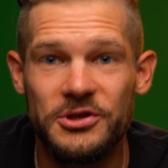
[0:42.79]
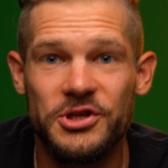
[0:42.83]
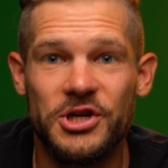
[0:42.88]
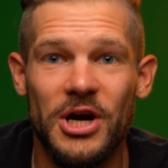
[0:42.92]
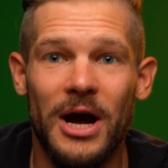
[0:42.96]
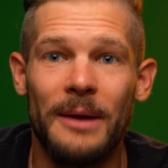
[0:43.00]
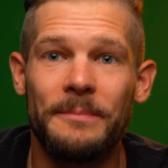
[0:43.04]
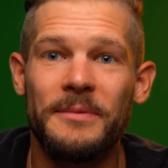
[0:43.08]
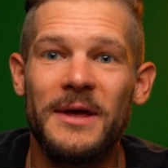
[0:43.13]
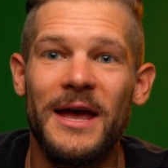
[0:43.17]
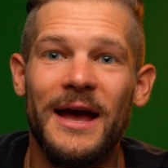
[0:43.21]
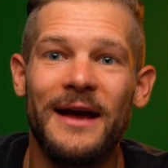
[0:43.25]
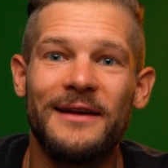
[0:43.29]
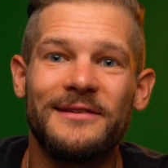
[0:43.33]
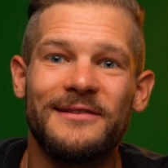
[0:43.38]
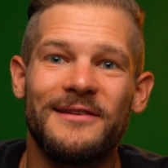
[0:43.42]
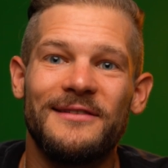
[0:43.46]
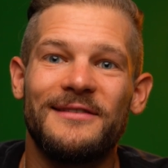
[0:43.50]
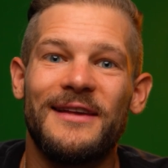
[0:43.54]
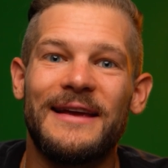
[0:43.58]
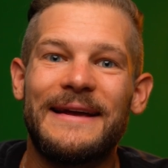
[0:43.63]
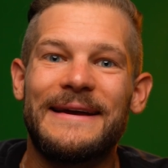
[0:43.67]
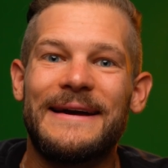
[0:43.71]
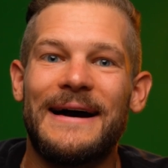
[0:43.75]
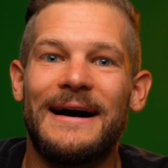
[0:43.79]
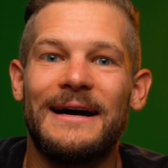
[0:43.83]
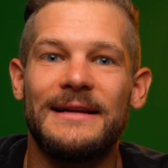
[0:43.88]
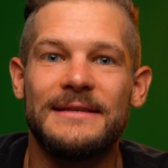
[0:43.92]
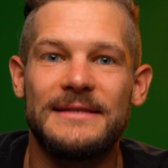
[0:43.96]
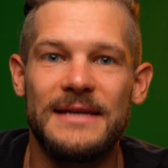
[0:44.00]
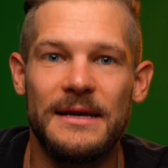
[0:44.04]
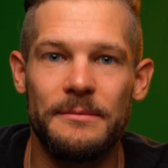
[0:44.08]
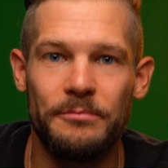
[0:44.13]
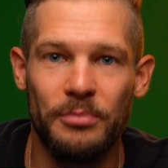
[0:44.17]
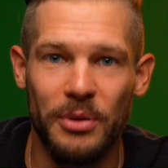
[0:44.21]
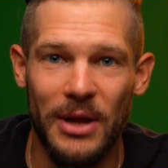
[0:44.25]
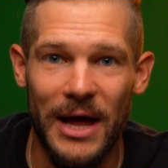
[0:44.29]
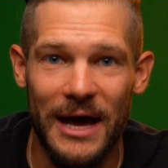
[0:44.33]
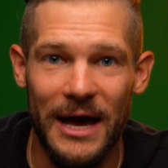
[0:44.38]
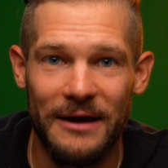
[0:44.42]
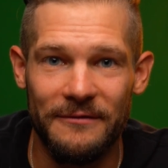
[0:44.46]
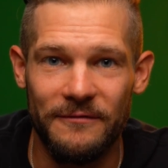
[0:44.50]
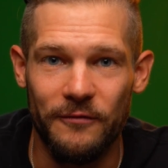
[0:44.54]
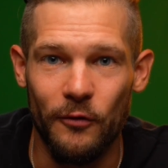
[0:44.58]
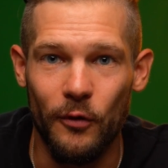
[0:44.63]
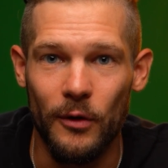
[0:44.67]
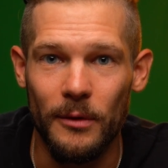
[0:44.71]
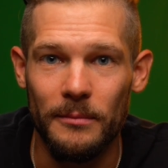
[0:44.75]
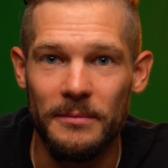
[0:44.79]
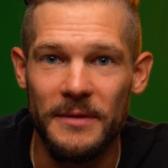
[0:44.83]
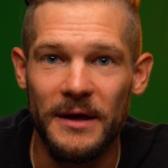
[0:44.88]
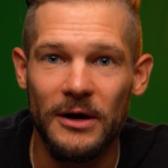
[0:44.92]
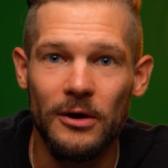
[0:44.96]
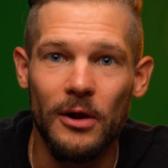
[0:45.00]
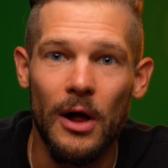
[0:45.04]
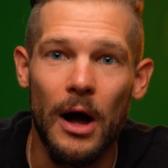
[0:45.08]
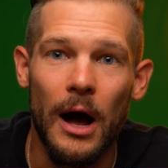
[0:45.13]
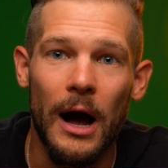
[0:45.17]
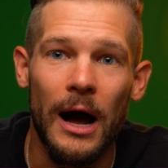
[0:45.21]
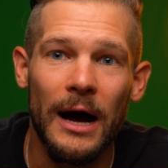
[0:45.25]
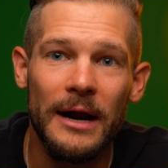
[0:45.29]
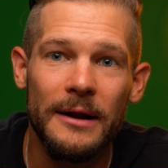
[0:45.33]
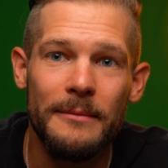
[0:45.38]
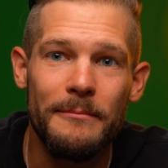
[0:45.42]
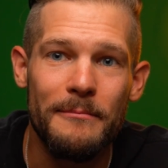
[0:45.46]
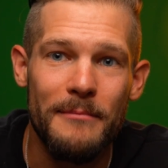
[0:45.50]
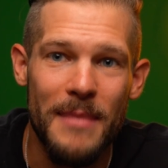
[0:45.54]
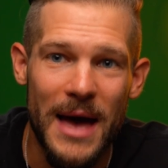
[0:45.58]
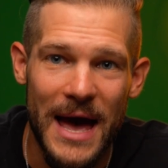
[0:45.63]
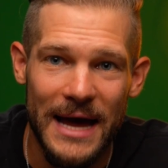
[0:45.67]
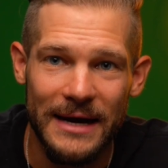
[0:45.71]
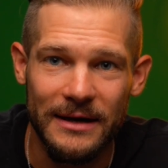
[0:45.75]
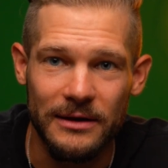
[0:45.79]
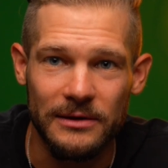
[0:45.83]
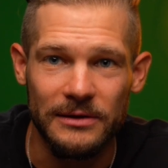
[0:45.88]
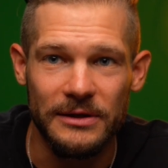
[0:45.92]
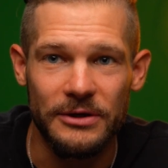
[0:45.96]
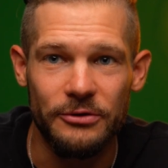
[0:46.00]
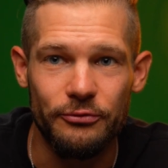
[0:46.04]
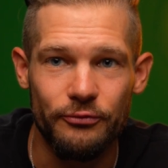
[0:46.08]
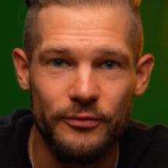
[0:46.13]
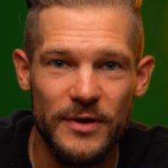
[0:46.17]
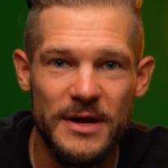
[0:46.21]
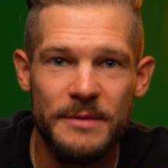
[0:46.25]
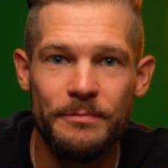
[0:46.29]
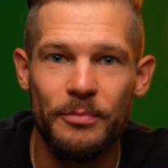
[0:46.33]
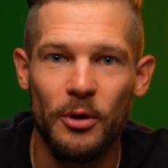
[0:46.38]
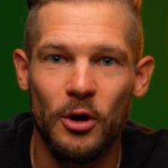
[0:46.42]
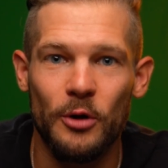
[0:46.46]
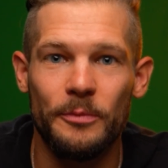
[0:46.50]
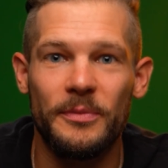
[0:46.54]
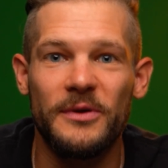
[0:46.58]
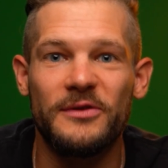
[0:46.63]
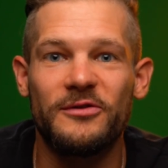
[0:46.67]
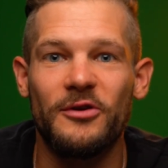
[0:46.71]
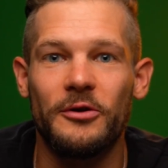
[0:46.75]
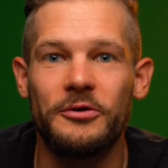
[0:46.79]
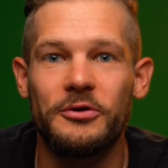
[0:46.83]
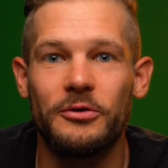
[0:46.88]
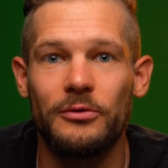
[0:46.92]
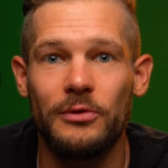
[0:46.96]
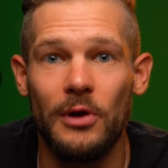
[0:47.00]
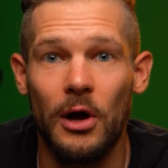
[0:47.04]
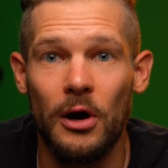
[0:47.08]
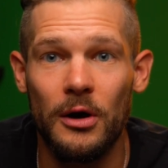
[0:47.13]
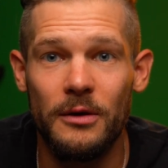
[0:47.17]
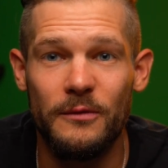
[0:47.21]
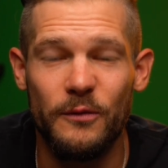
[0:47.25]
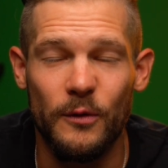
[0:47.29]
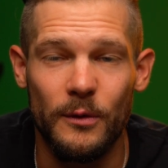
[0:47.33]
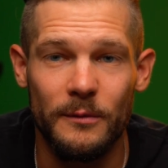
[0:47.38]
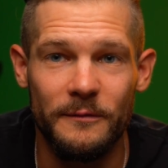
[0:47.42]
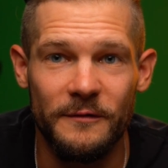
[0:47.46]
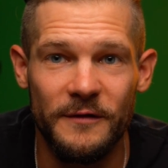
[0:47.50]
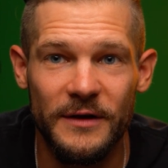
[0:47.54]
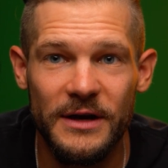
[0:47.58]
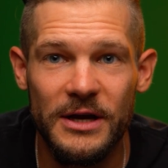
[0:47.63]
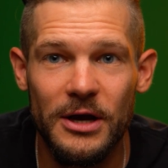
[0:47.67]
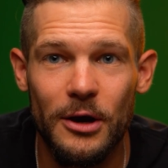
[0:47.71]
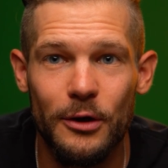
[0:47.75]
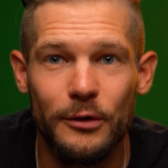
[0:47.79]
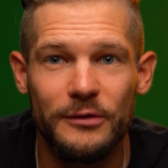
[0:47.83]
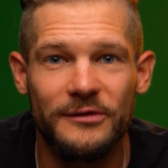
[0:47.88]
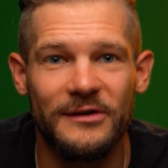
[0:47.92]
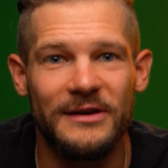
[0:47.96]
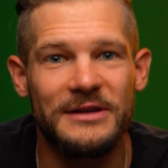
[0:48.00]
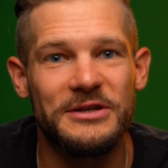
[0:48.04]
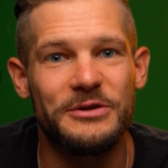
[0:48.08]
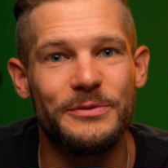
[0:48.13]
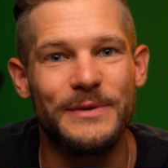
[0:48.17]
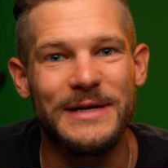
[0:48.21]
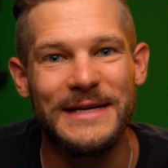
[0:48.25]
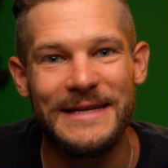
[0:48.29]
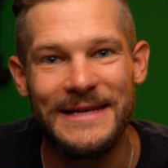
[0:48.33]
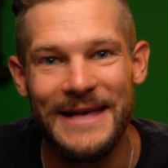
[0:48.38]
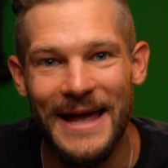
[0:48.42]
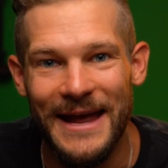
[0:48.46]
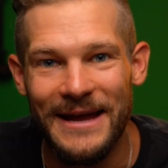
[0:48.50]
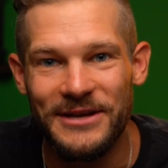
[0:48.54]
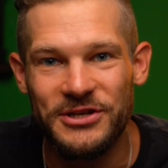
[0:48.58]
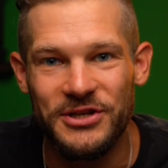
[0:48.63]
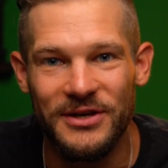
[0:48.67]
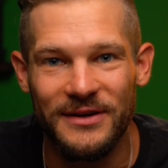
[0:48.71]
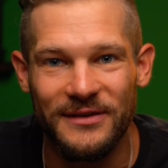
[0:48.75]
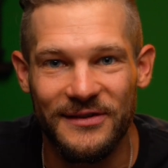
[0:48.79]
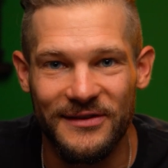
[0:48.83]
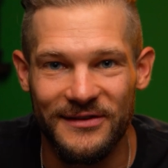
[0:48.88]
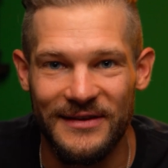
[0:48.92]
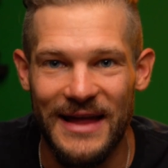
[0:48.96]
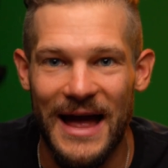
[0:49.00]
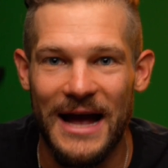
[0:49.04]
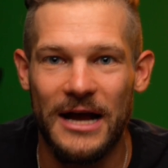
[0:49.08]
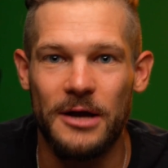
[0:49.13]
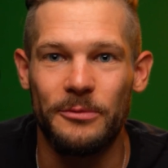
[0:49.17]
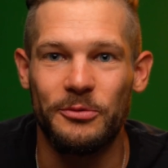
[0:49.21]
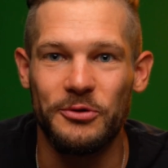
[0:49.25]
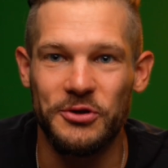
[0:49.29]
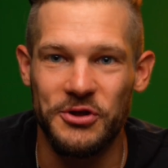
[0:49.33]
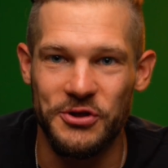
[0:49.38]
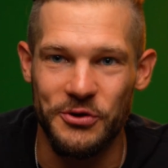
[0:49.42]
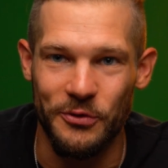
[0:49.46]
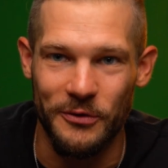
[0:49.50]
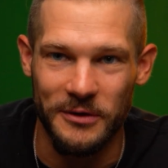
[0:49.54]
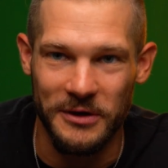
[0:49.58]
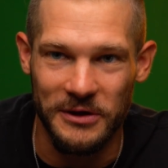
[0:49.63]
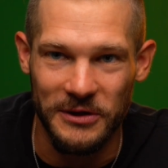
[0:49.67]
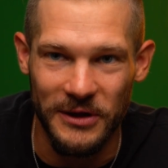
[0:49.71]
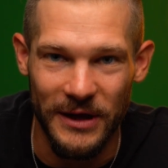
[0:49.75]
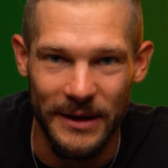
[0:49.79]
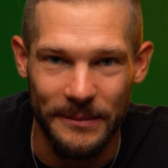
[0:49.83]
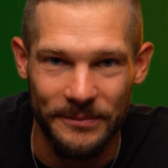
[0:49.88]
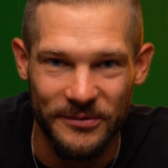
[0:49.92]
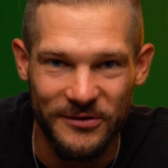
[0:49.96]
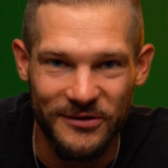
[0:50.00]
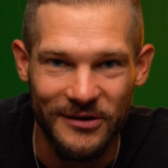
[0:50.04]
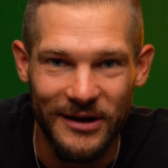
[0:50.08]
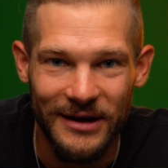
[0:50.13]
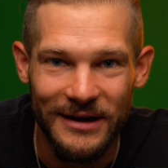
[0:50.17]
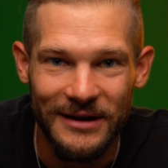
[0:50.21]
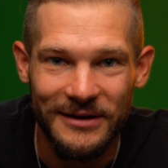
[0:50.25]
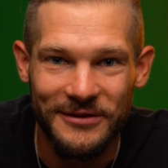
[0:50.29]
ChopCast is a content platform that'll automatically repurpose all your long-form videos into engaging, snackable short clips.